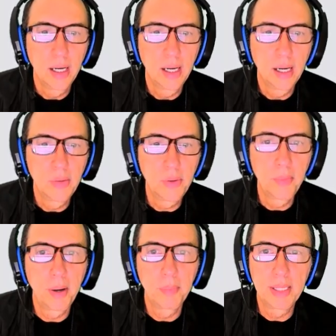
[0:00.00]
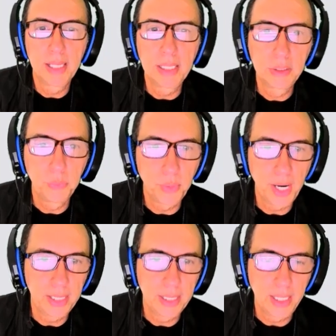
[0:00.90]
And remember, this
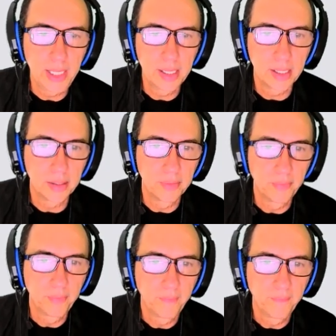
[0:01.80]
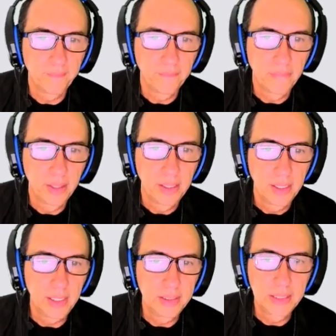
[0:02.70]
rate here
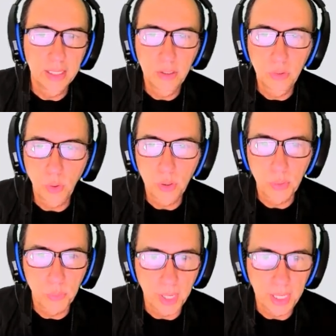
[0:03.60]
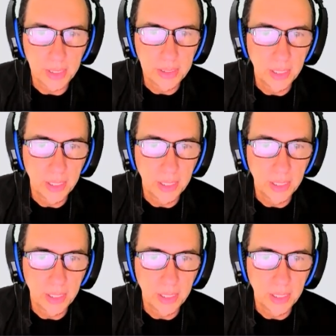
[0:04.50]
is the total rate.